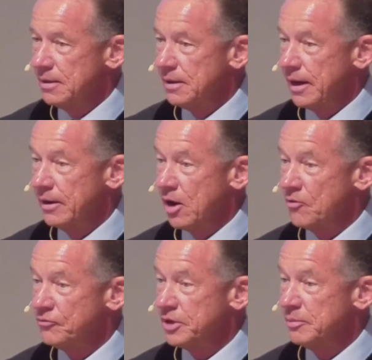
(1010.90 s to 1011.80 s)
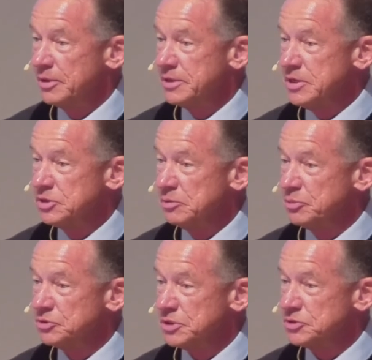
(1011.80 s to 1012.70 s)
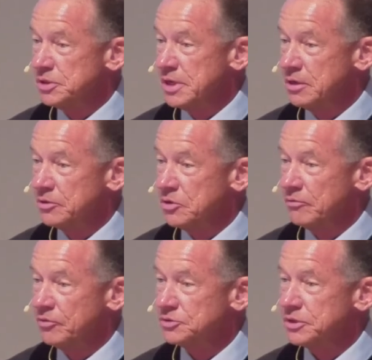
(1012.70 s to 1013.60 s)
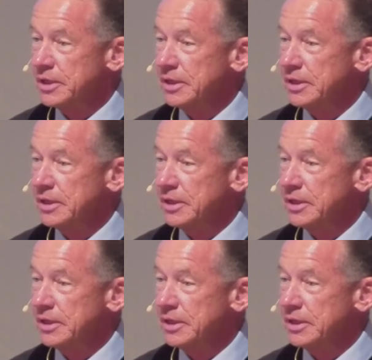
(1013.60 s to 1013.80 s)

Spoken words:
"I offered him a teaching position here at the university."